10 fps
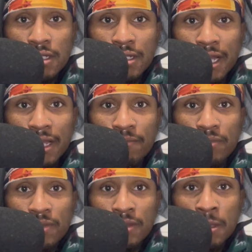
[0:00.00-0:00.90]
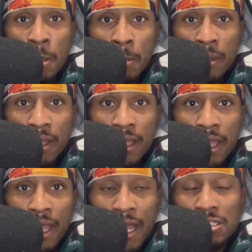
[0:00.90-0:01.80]
like
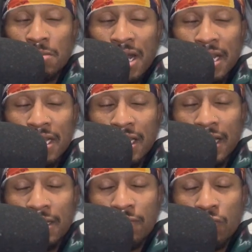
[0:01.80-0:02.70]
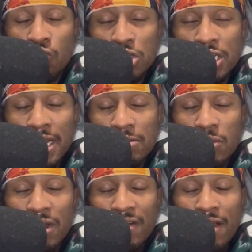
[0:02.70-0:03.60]
hegemonic like regimes or
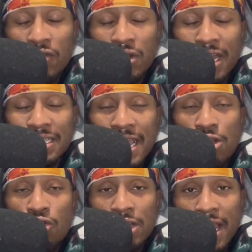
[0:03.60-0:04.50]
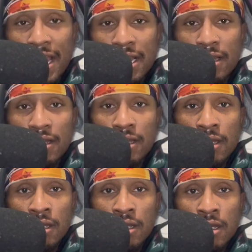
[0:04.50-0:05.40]
whatever have you, like they create
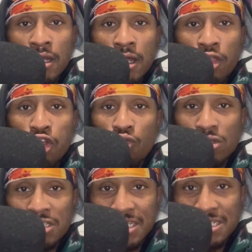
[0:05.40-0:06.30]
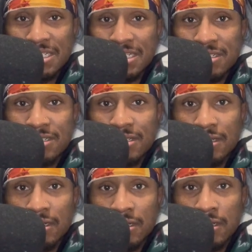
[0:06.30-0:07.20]
the resistance.
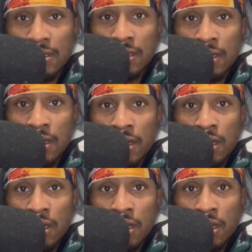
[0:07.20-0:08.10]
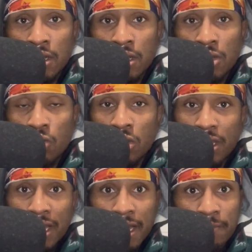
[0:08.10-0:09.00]
You
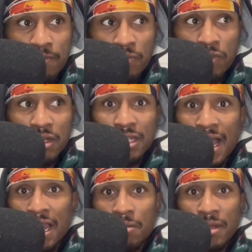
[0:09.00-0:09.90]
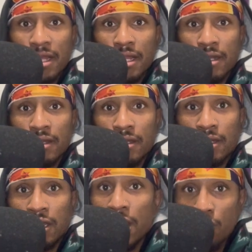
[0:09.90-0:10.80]
look at the Taliban,
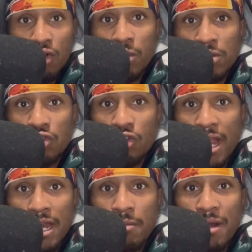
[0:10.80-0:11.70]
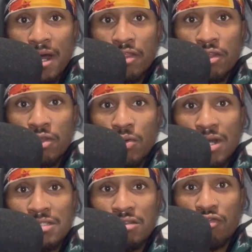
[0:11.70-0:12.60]
literally was created by the
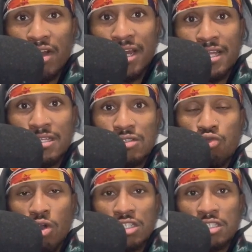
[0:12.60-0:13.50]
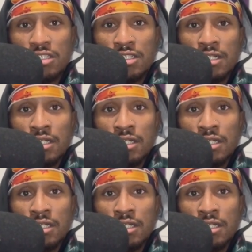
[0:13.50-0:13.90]
US to fight against Russia.